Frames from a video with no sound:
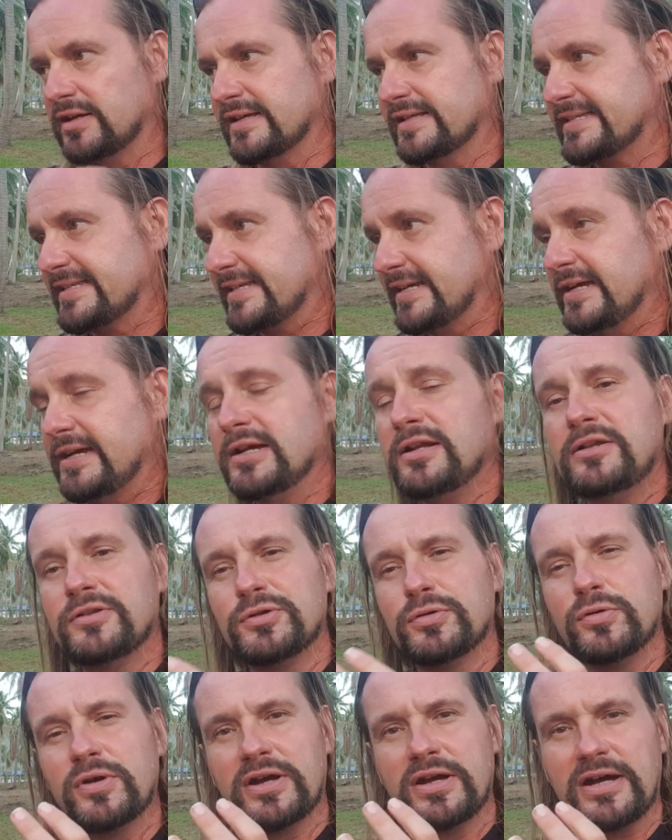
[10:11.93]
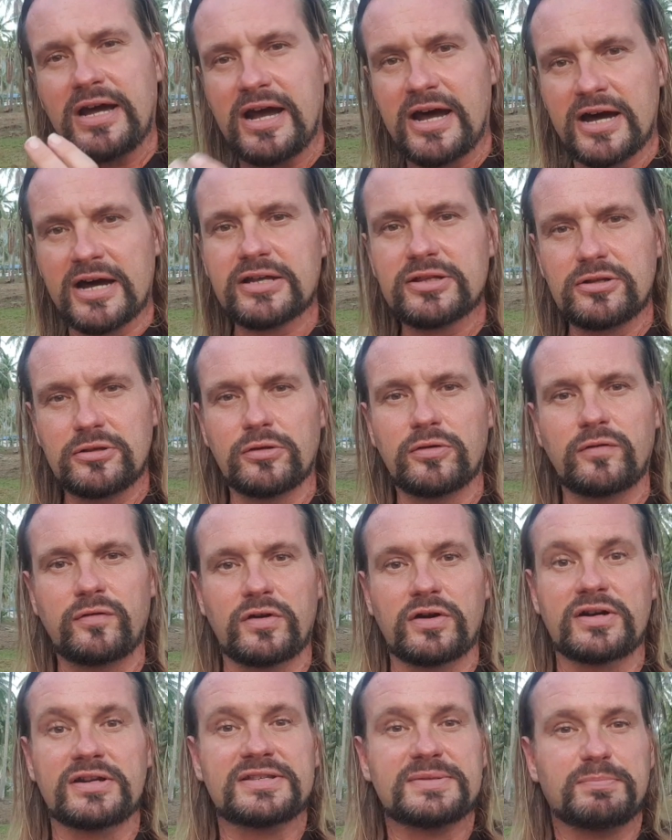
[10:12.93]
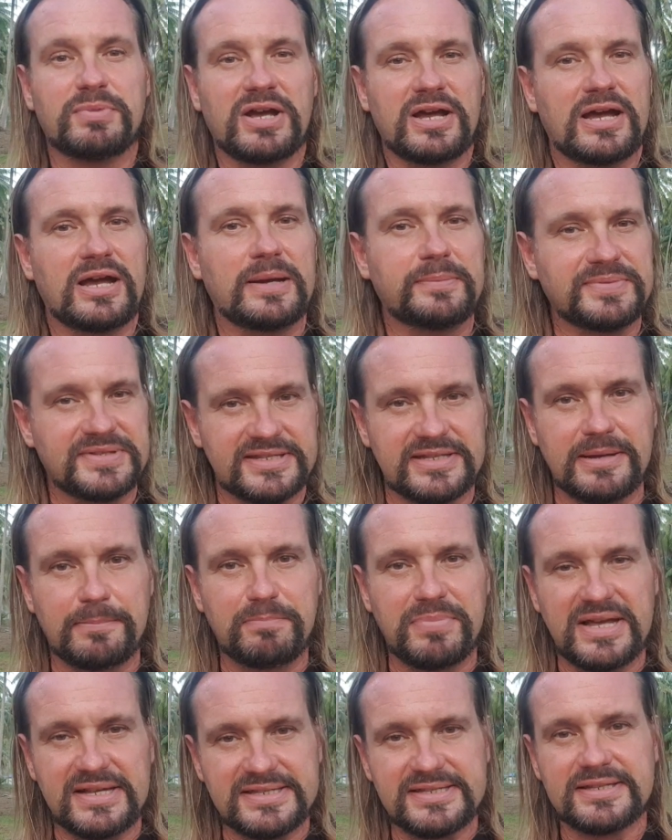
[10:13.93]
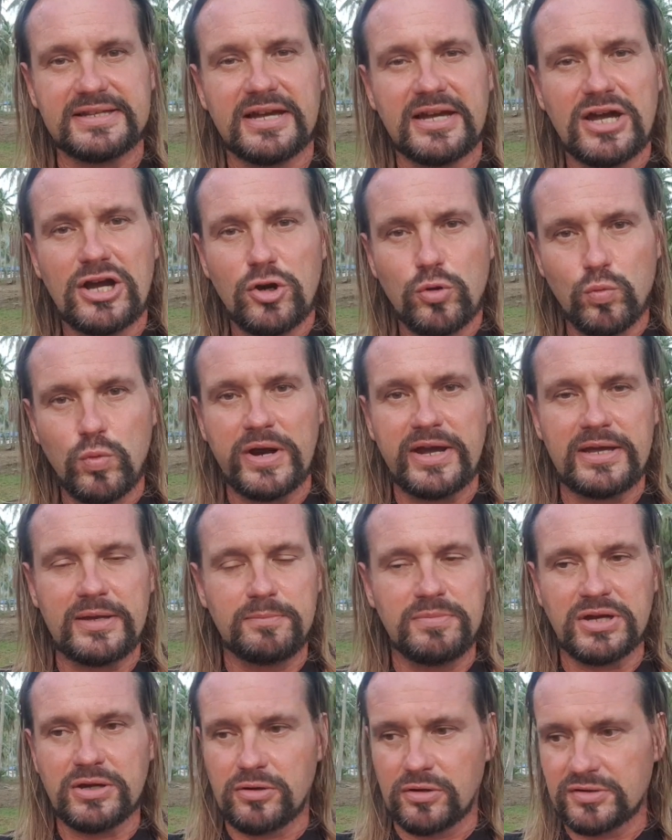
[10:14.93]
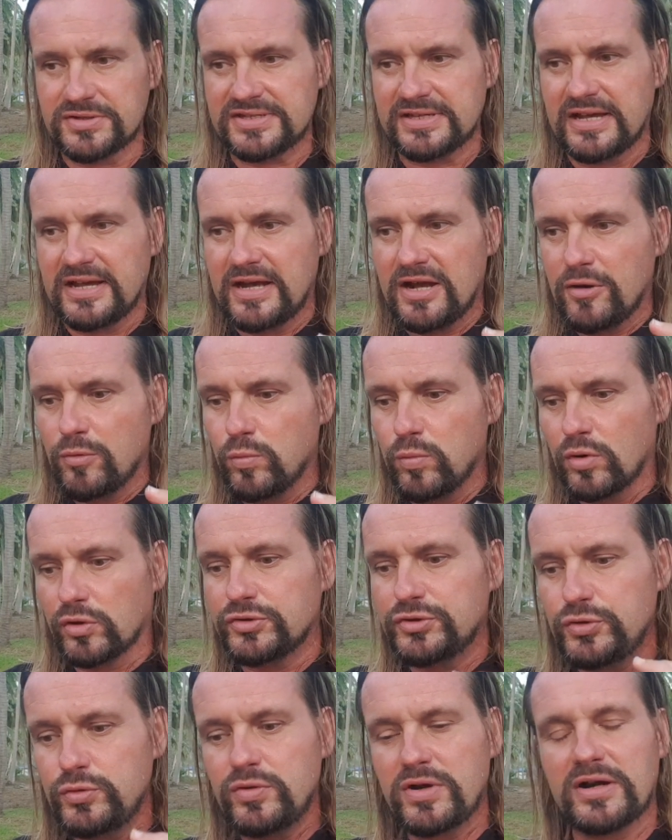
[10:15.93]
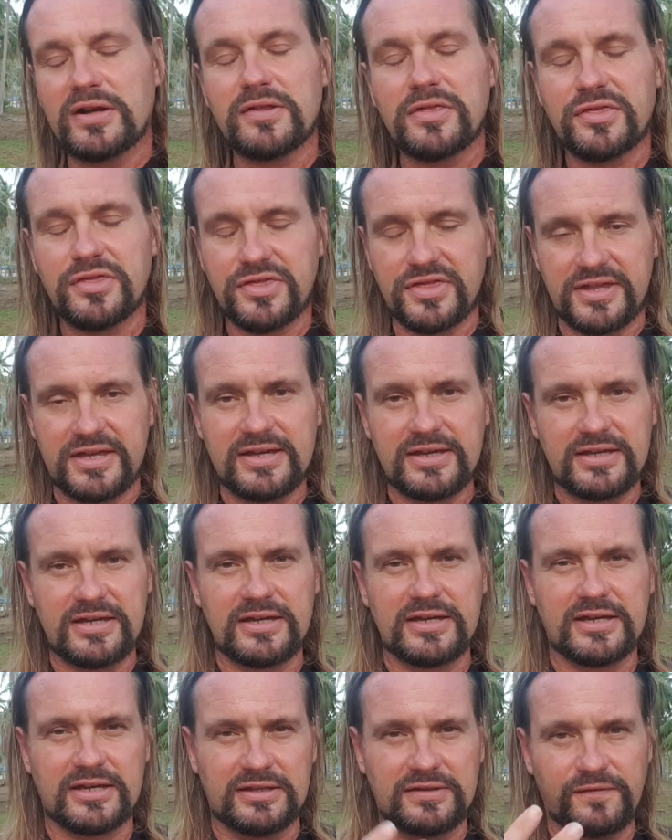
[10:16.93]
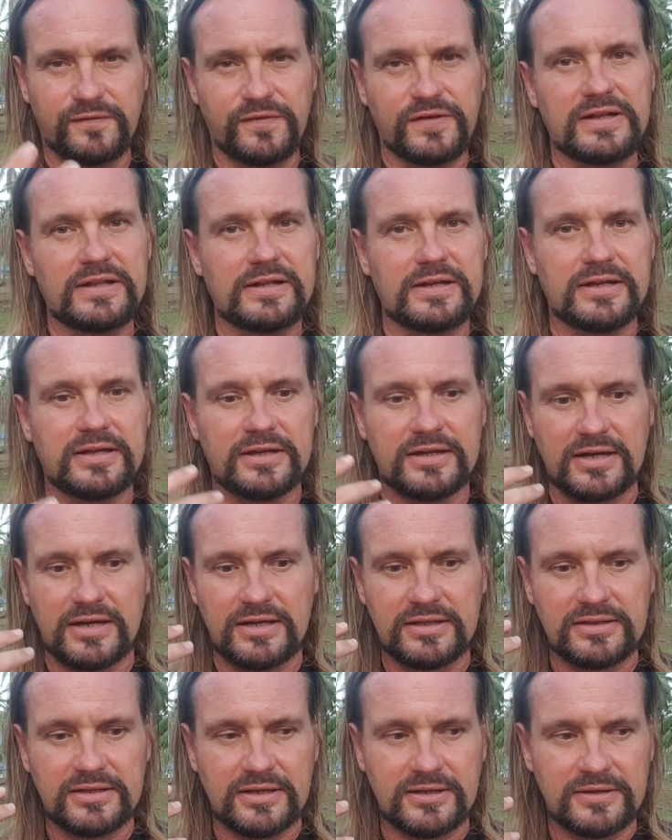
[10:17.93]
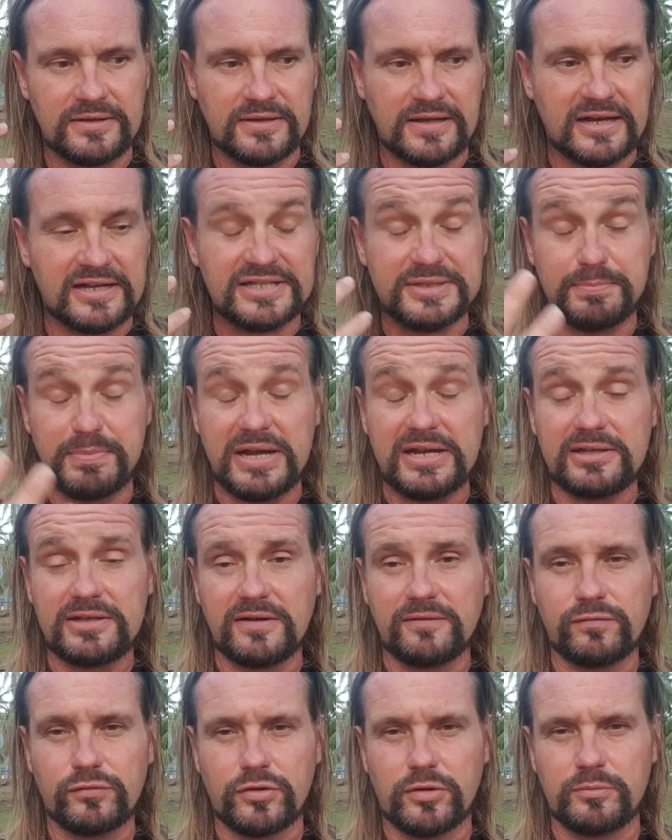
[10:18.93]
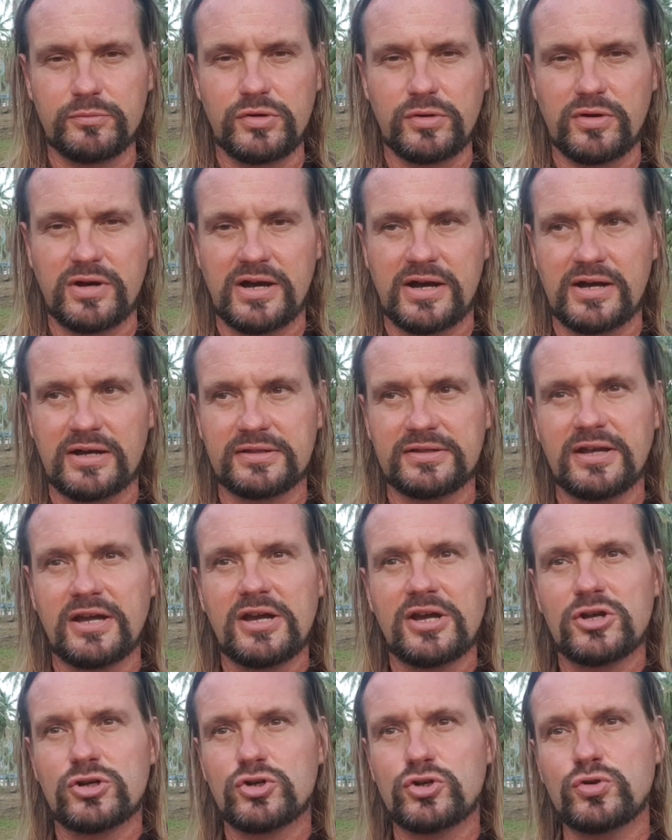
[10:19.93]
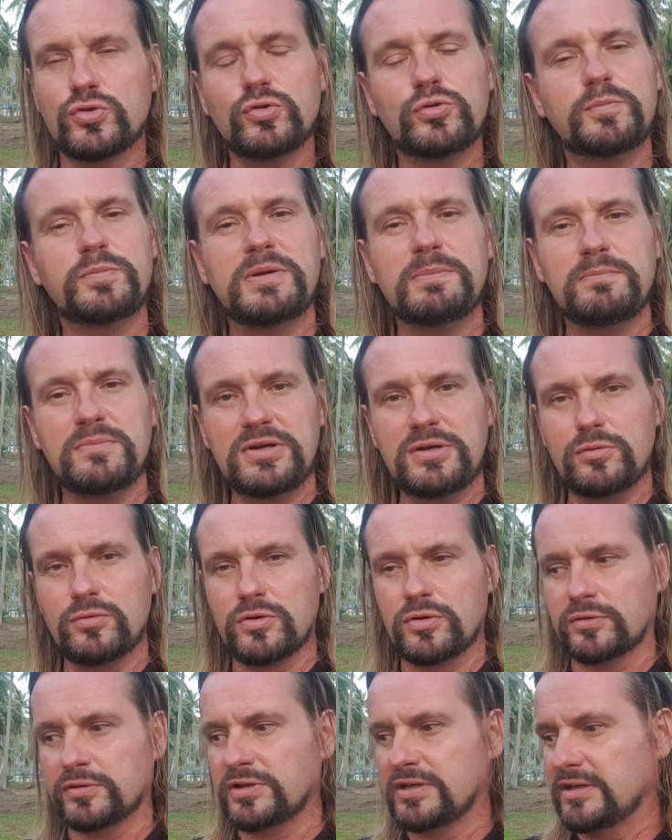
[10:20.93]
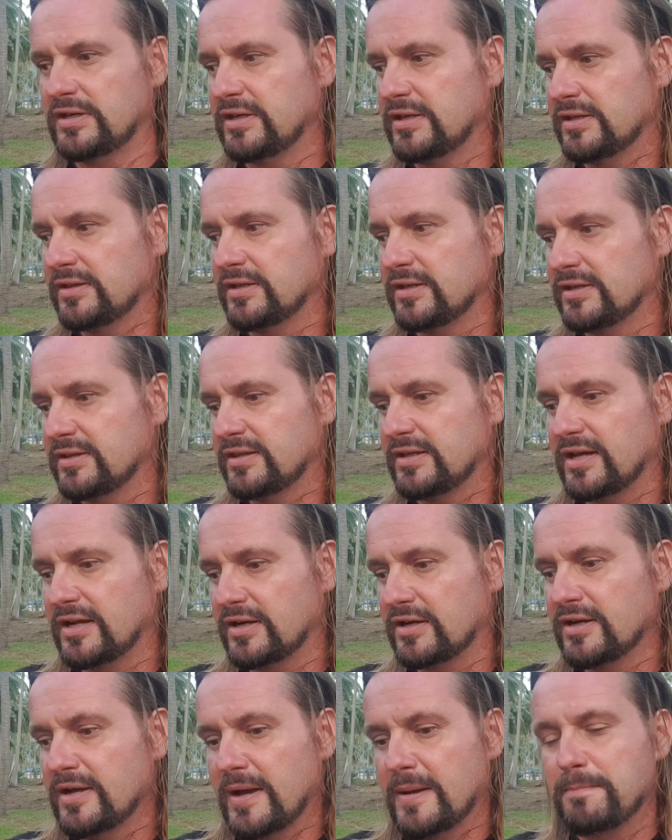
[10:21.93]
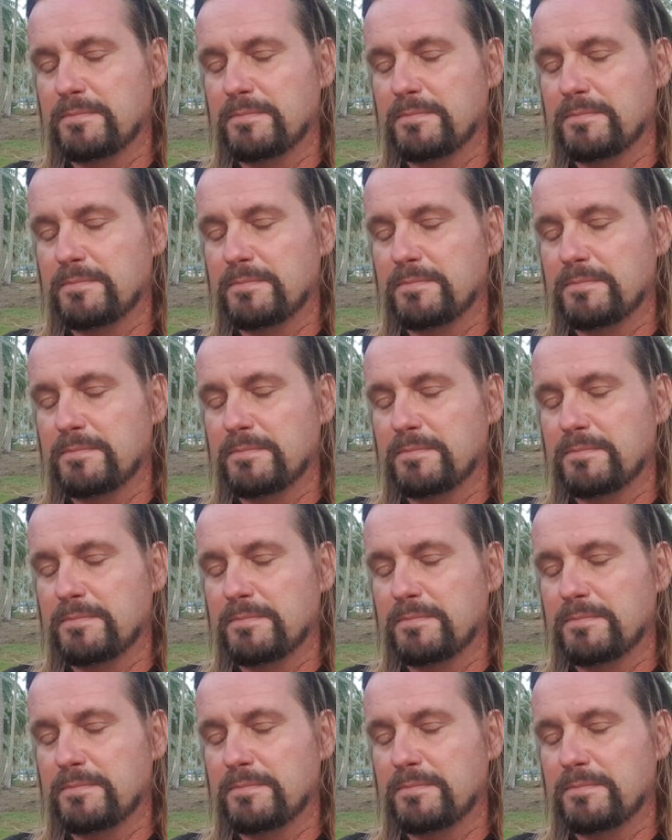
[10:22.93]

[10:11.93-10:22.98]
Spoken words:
sale to an art lover is perhaps the best way, because what you are thinking and feeling and expecting from your art should be mirrored in the